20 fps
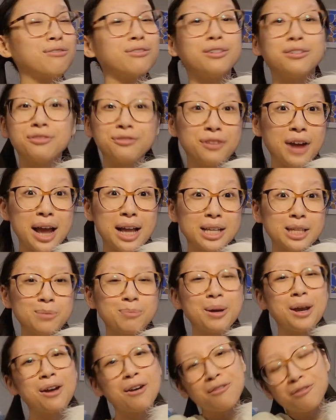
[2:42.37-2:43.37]
for friends,
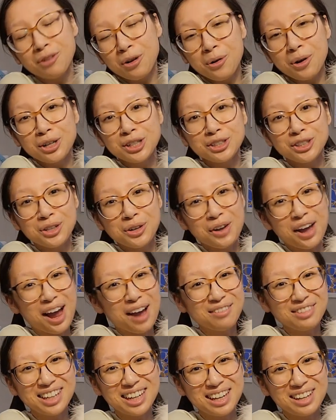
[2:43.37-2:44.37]
but I of course don't
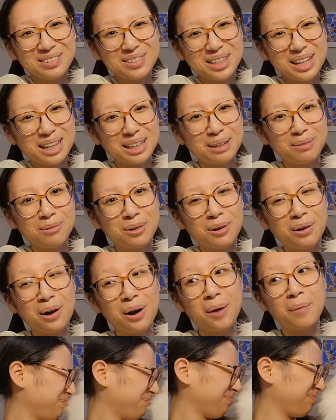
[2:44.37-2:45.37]
have the gifts
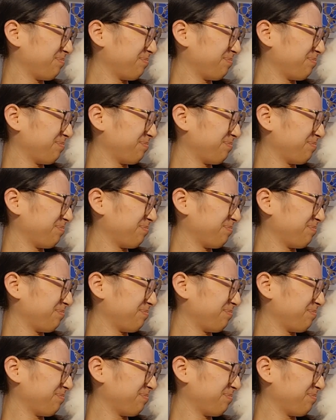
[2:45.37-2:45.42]
anymore.